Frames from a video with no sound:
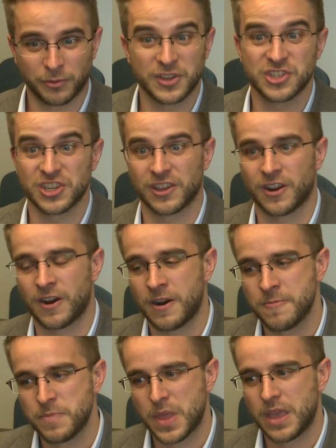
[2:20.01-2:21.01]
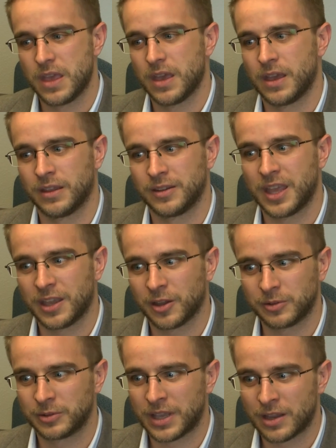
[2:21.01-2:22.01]
fishy here. And they
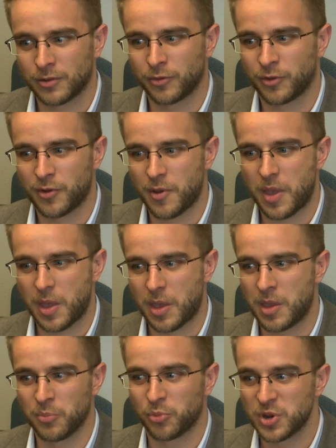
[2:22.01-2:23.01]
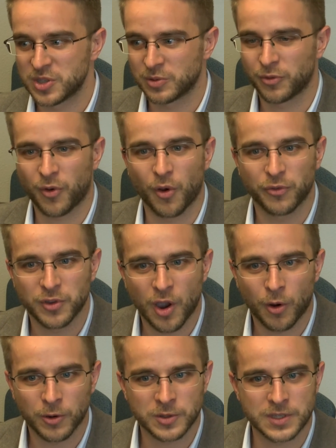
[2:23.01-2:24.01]
got kind of imprisoned for a few
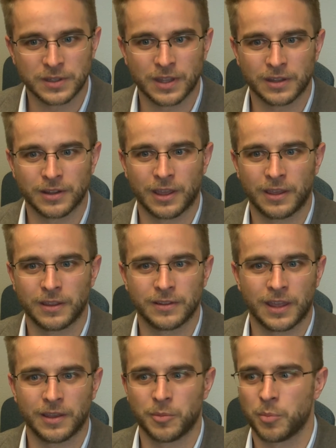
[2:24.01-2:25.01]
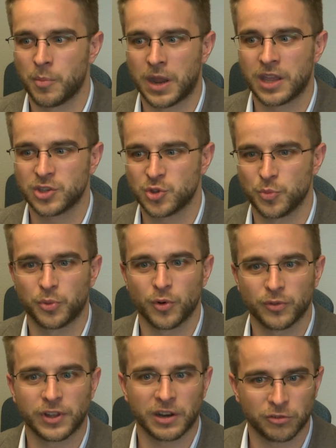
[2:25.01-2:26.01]
hours, and then they, they managed to
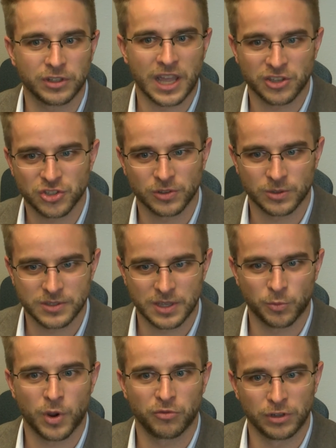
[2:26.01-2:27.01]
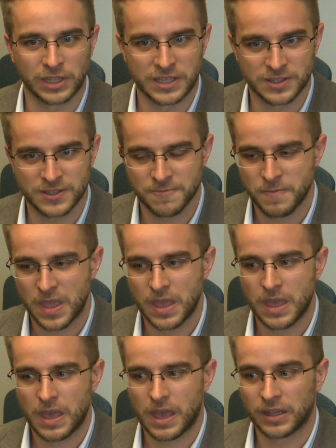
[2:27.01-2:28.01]
prove their credentials and were released.
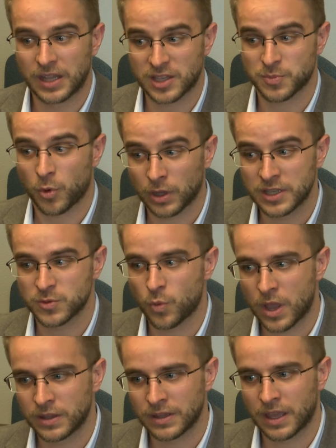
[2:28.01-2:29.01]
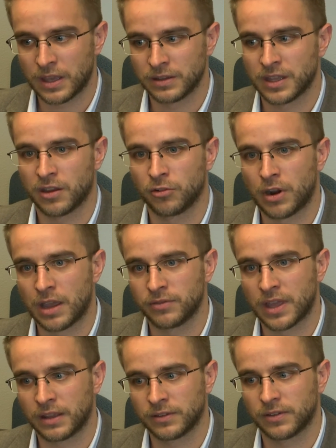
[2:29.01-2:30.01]
And that's more or less when they, they arrived
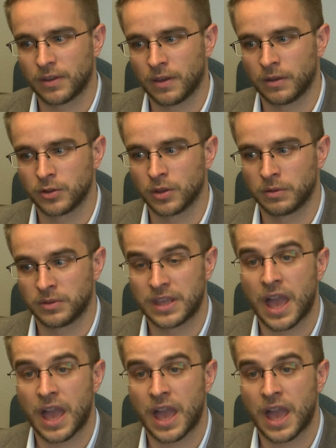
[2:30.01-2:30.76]
at uh, the, the